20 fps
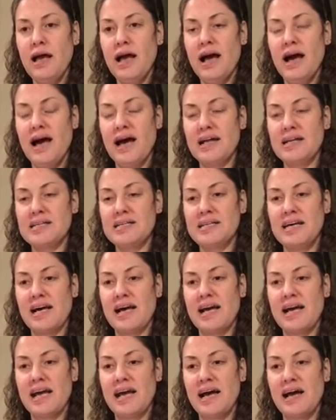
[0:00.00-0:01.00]

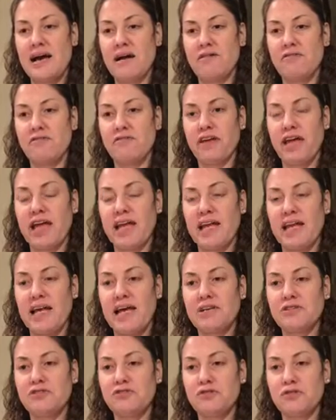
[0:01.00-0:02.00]
I have a
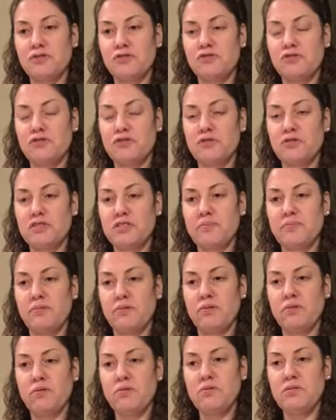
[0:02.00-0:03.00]
lateral trunk
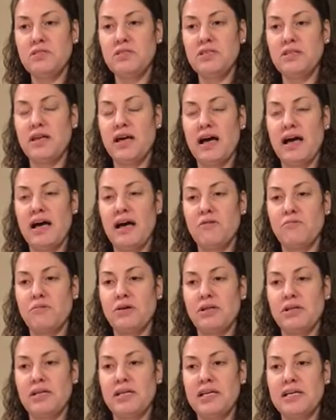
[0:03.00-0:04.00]
support that I
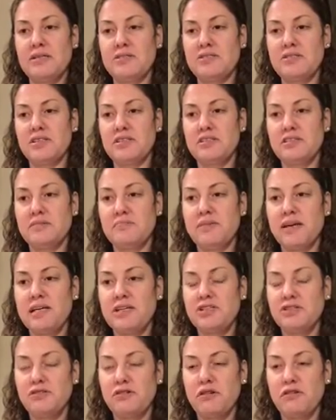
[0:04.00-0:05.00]
will insert a
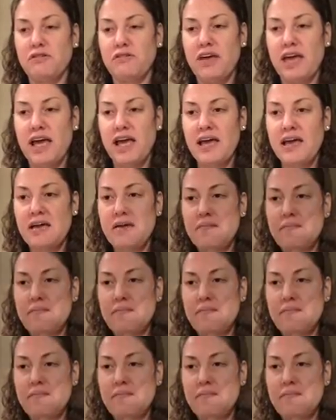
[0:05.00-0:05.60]
picture of here.